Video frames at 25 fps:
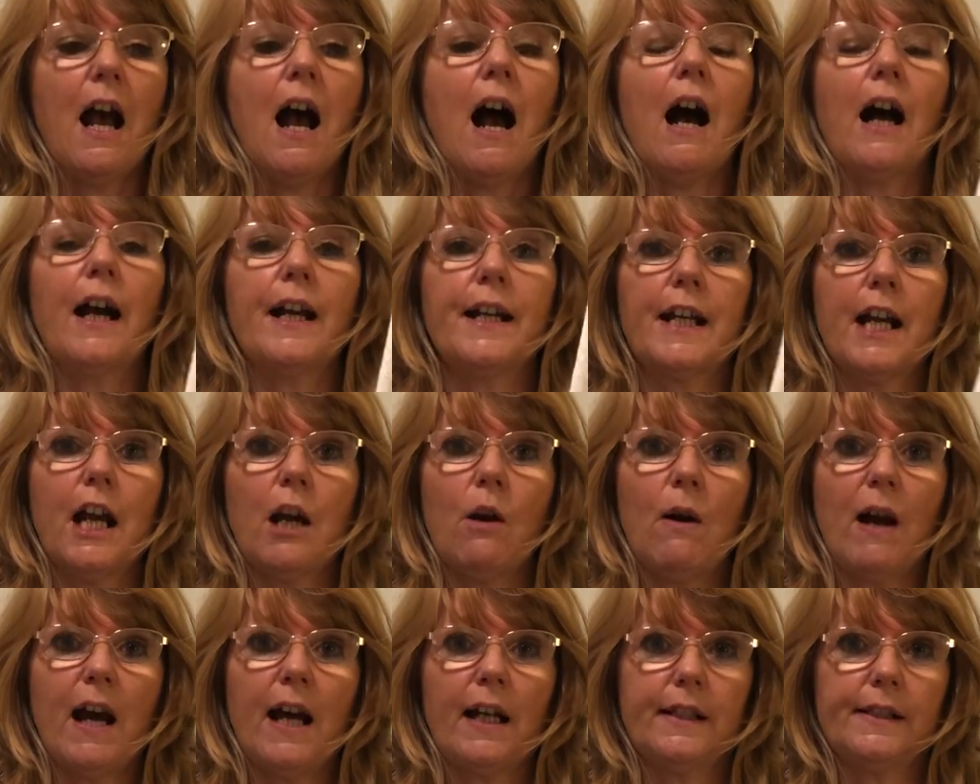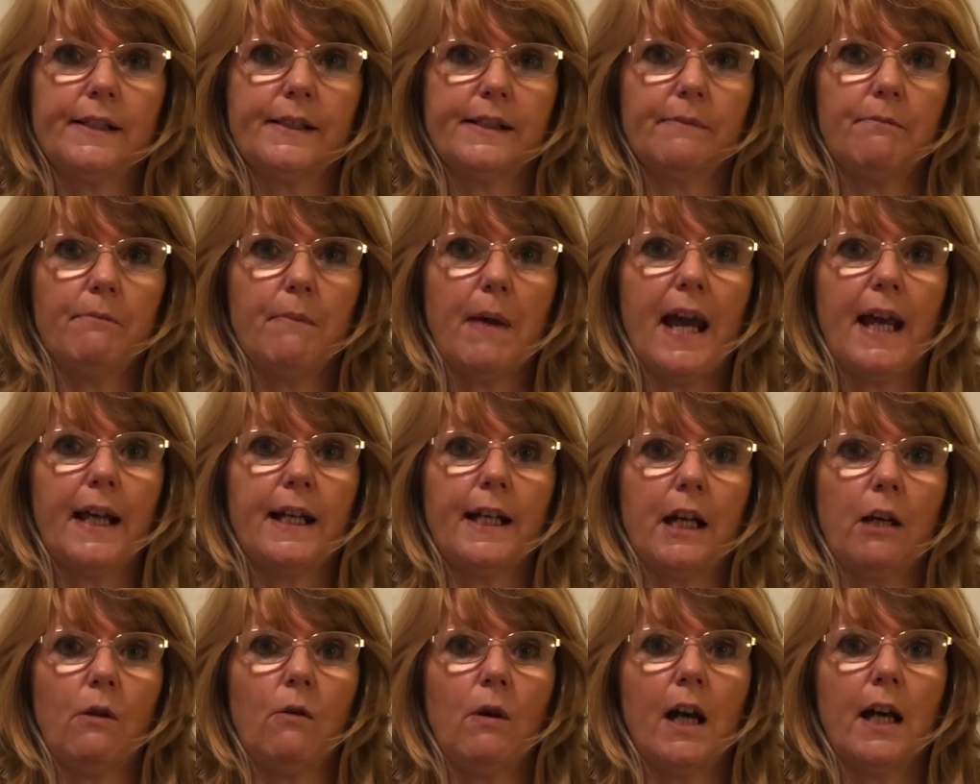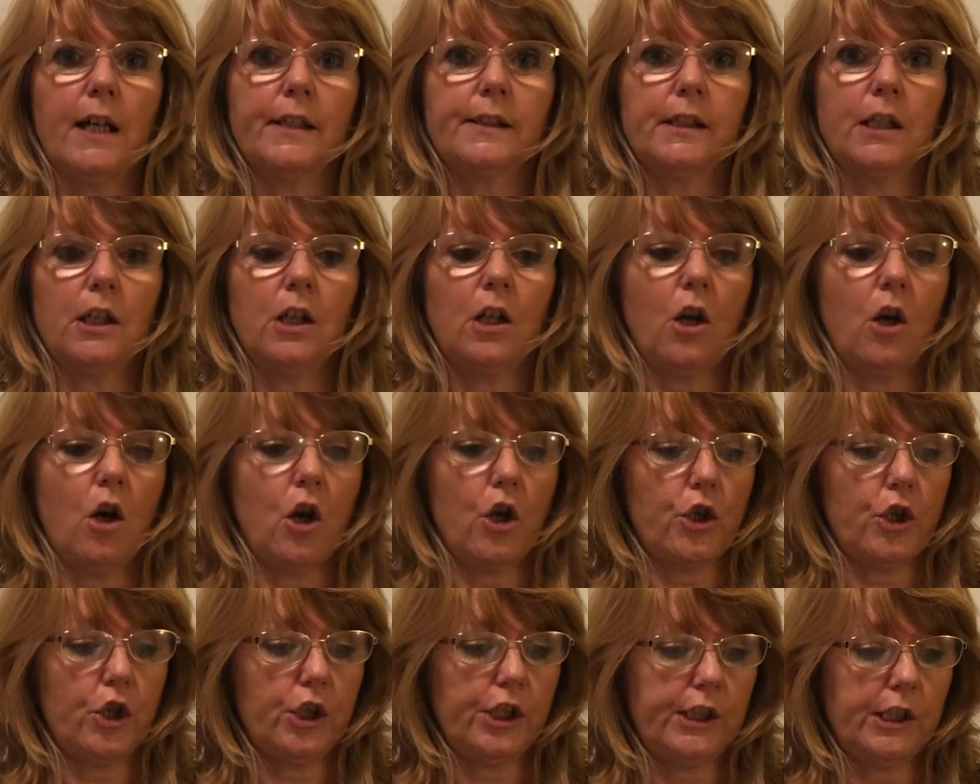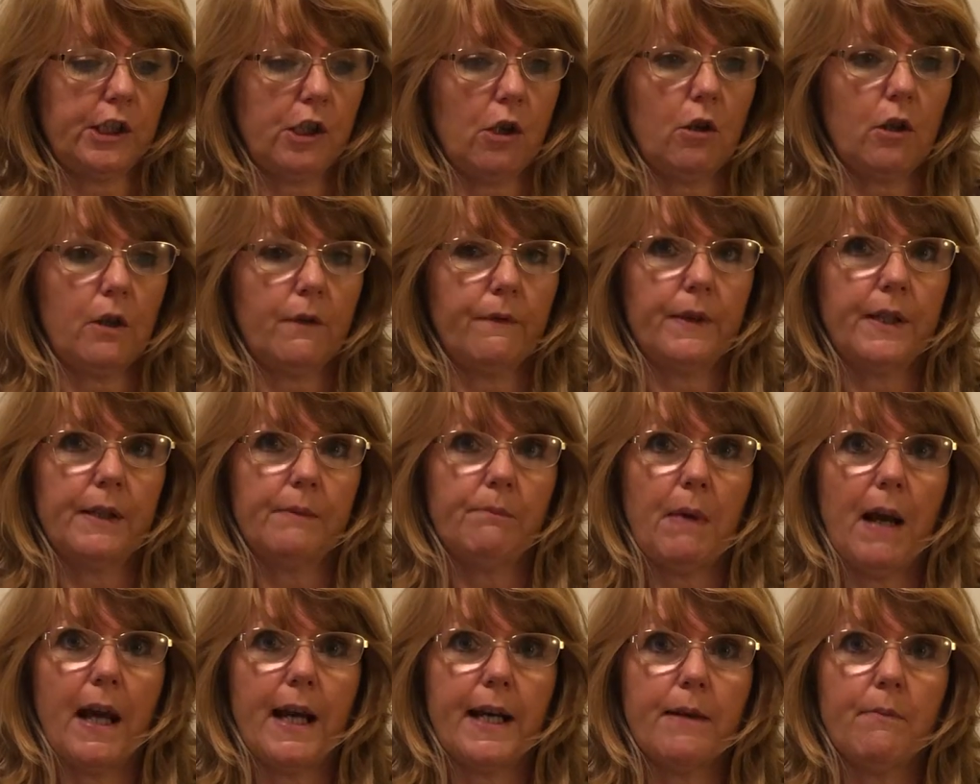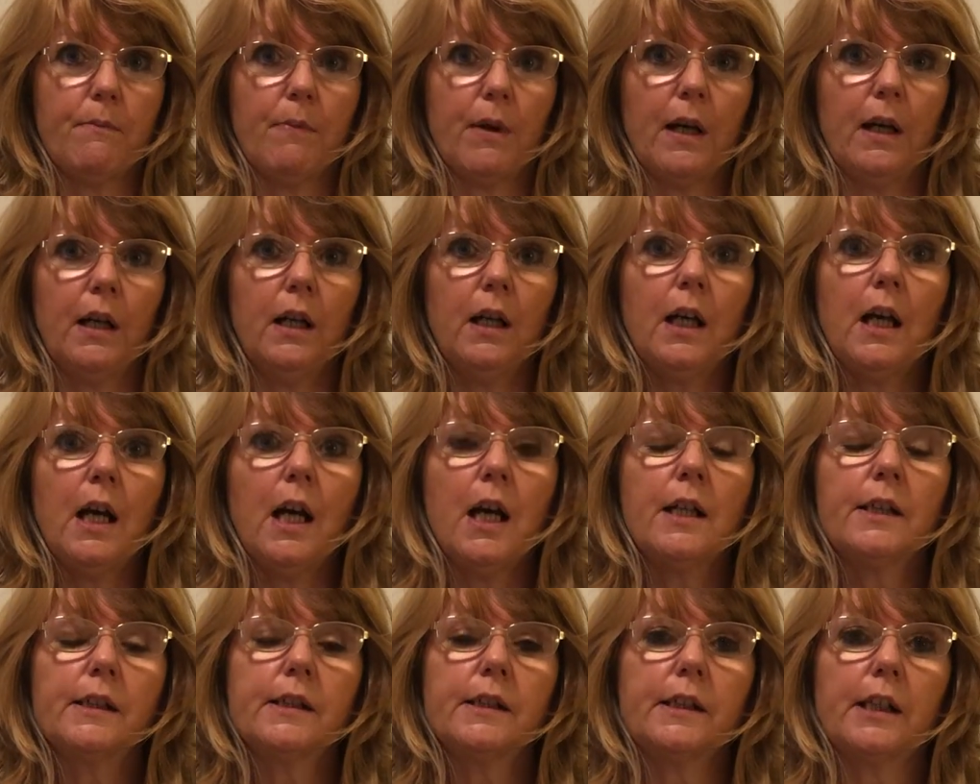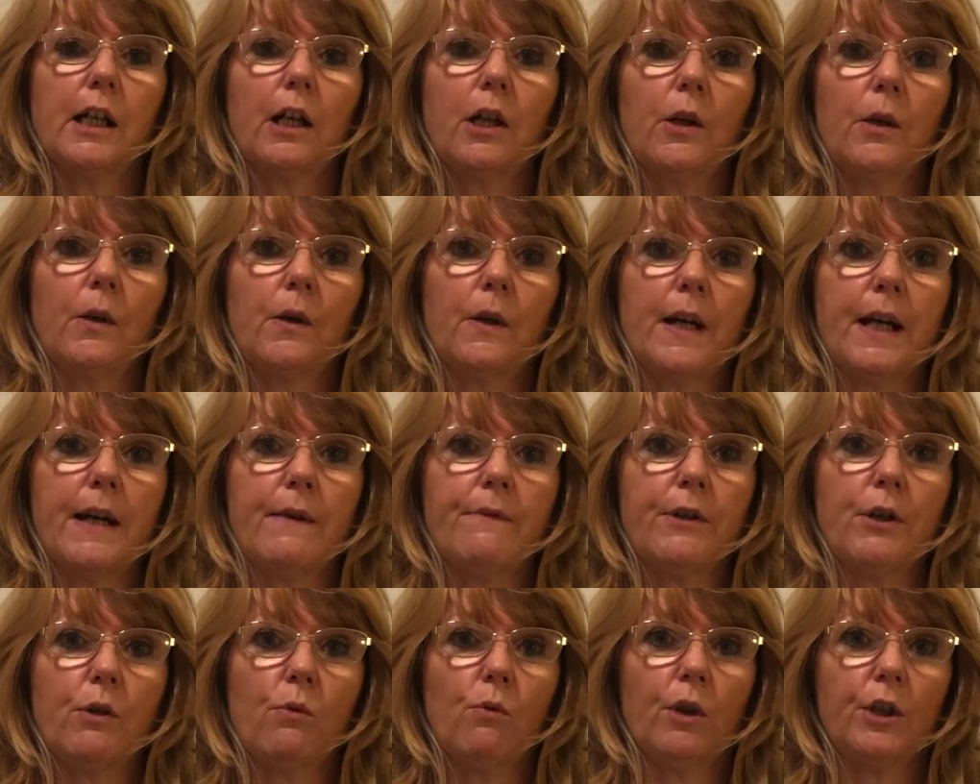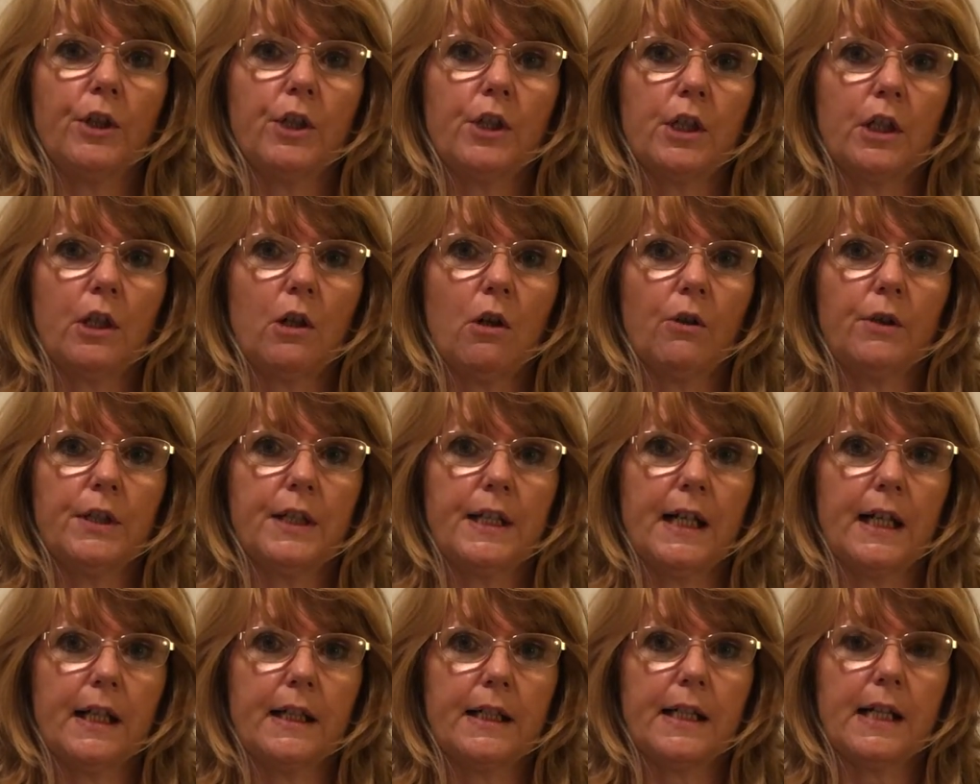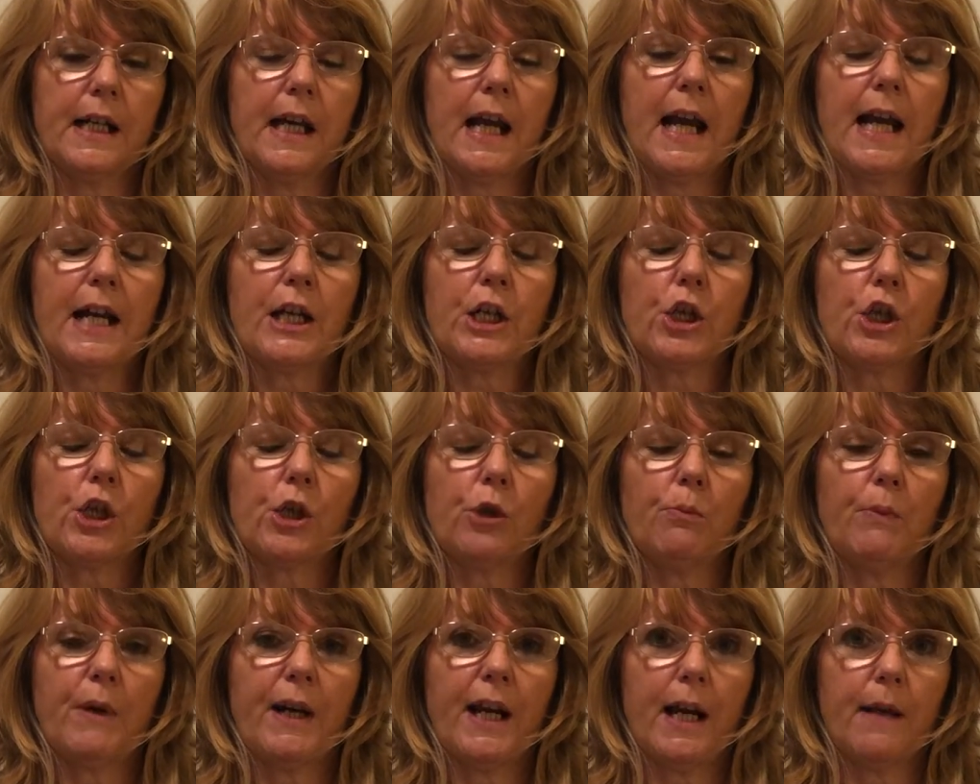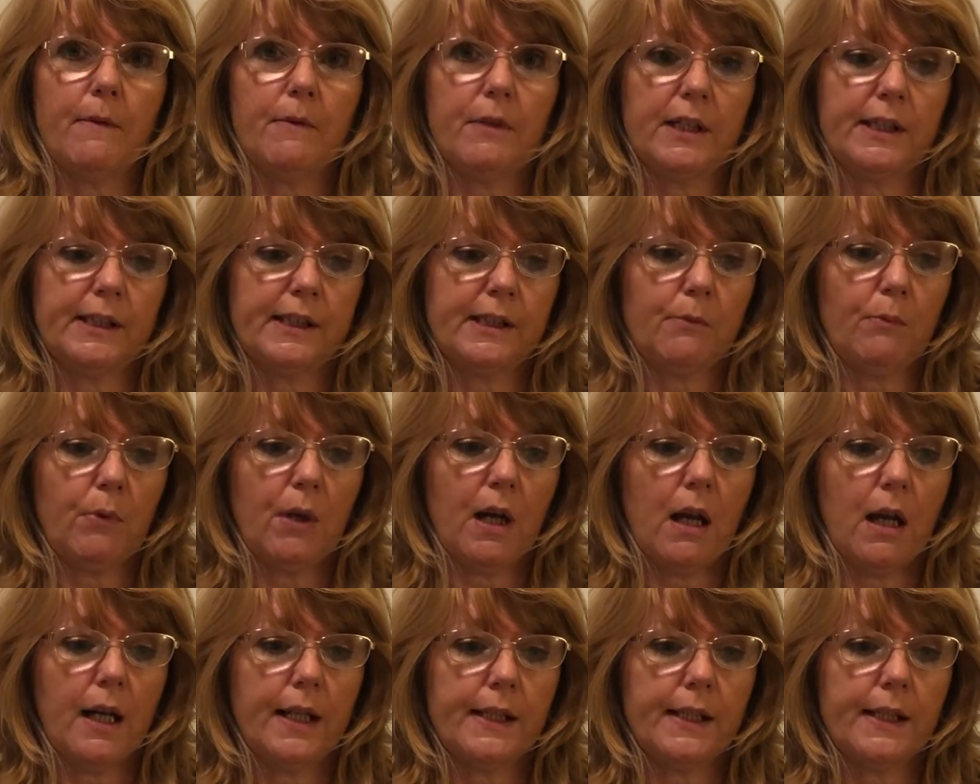I know Alison Penno has a large stock of the paper, so if you want to contact her, she'll be able to supply